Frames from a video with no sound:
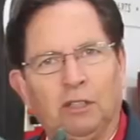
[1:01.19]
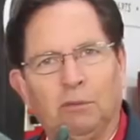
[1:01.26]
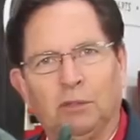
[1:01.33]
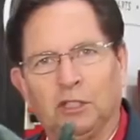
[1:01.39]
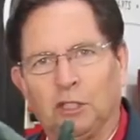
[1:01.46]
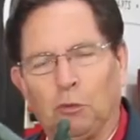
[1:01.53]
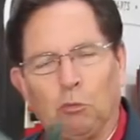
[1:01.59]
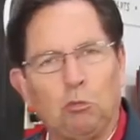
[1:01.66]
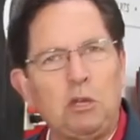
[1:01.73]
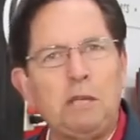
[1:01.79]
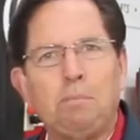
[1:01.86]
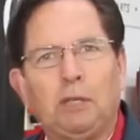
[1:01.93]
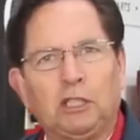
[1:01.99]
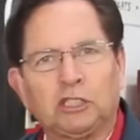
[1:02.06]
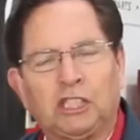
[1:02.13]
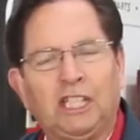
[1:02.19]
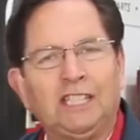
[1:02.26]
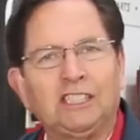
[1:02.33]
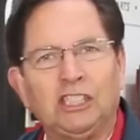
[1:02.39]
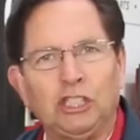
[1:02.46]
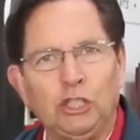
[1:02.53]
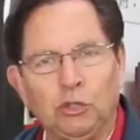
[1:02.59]
uh, with a rebuild
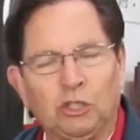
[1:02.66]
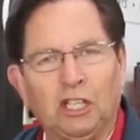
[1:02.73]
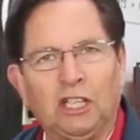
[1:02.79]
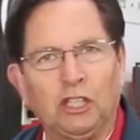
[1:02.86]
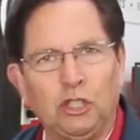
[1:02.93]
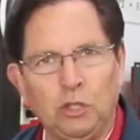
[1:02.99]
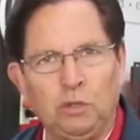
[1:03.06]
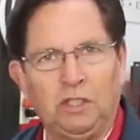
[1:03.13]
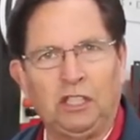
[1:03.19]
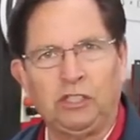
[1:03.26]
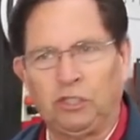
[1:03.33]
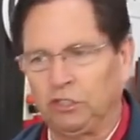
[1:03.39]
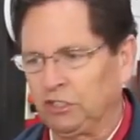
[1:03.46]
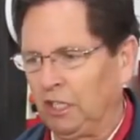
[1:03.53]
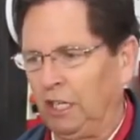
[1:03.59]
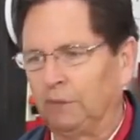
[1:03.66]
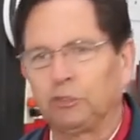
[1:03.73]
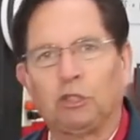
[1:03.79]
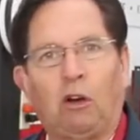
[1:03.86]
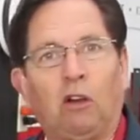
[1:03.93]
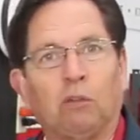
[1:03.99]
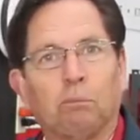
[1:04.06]
kit that you can do this yourself.
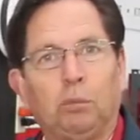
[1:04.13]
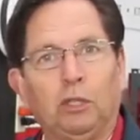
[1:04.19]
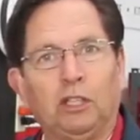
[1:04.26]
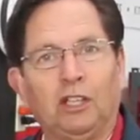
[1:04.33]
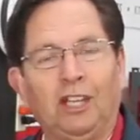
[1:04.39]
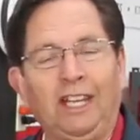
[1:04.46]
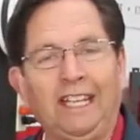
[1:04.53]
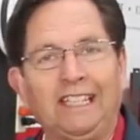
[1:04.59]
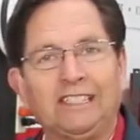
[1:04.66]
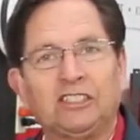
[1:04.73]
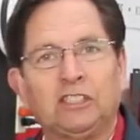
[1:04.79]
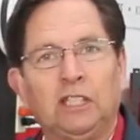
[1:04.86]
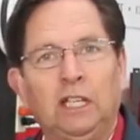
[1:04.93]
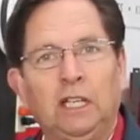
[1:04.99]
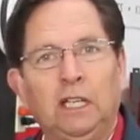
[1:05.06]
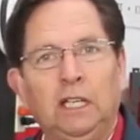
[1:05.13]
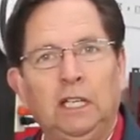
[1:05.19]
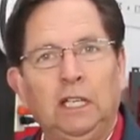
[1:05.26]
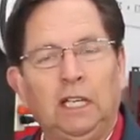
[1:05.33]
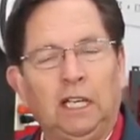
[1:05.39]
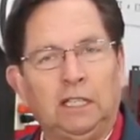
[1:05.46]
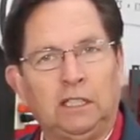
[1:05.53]
So I'll put links
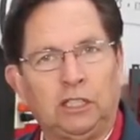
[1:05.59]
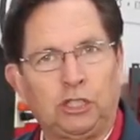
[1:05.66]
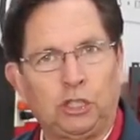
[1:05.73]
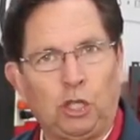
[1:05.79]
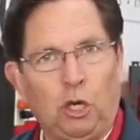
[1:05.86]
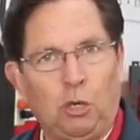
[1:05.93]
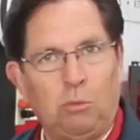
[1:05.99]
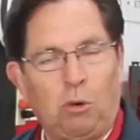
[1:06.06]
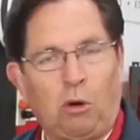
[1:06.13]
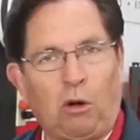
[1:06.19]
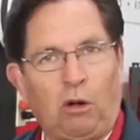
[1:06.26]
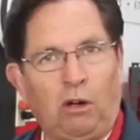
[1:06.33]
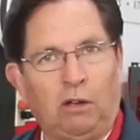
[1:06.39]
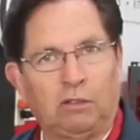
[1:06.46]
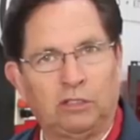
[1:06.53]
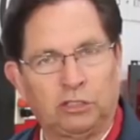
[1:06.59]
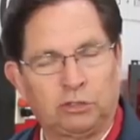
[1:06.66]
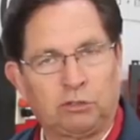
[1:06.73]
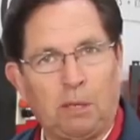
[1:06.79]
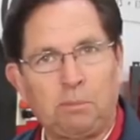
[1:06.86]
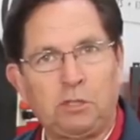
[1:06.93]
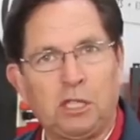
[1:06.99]
in the show more
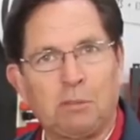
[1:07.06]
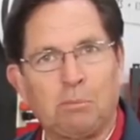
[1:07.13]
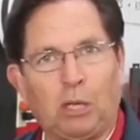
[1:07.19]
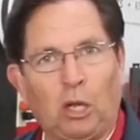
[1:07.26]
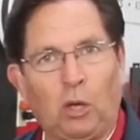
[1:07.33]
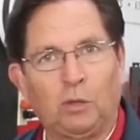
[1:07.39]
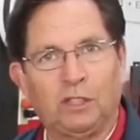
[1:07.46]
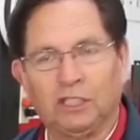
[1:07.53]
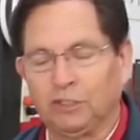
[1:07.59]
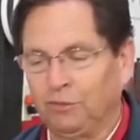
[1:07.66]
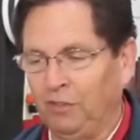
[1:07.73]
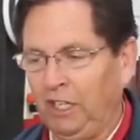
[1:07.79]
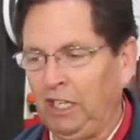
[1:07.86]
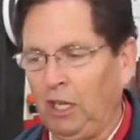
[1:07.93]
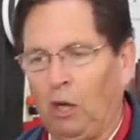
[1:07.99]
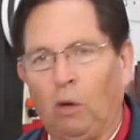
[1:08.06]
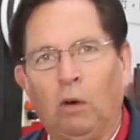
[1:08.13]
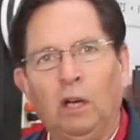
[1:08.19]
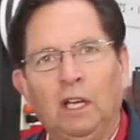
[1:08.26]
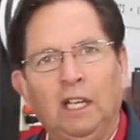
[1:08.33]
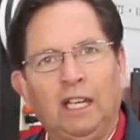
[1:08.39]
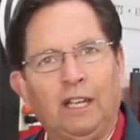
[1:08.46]
description below this
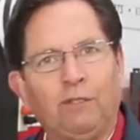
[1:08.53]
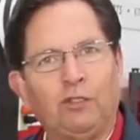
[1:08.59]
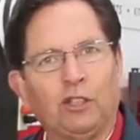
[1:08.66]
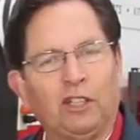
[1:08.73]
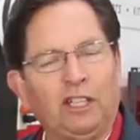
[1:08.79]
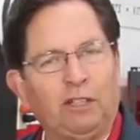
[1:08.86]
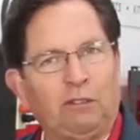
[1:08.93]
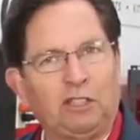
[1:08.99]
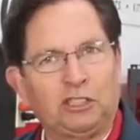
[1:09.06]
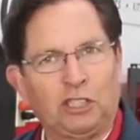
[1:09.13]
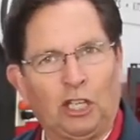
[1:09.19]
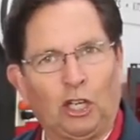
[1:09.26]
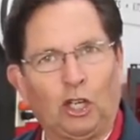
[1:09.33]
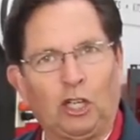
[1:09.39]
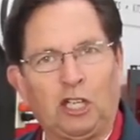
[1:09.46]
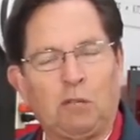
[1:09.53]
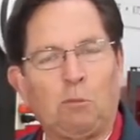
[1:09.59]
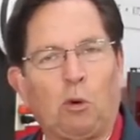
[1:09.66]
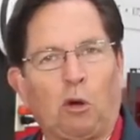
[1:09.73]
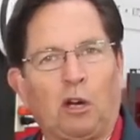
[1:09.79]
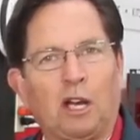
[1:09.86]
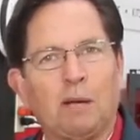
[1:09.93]
video if you're interested in learning
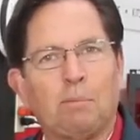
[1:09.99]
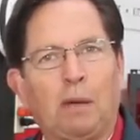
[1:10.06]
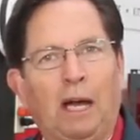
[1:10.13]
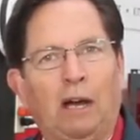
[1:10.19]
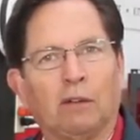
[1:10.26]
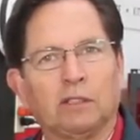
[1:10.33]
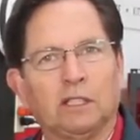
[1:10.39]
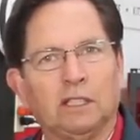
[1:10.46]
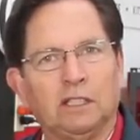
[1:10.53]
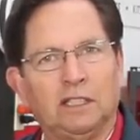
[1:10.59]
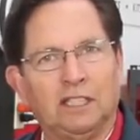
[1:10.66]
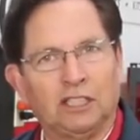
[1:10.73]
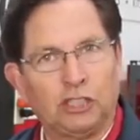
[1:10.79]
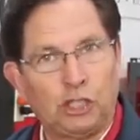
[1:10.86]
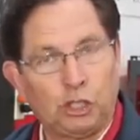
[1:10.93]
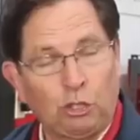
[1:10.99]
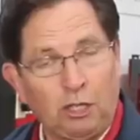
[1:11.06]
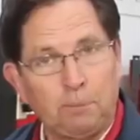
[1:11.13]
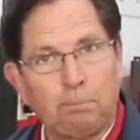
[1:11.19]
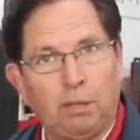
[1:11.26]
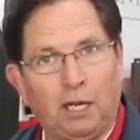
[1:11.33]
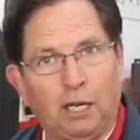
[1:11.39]
more about the
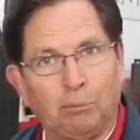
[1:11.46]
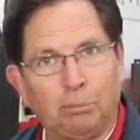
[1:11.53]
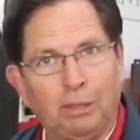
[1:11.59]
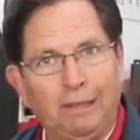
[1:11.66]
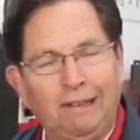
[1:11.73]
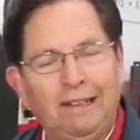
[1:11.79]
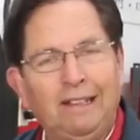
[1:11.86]
short pump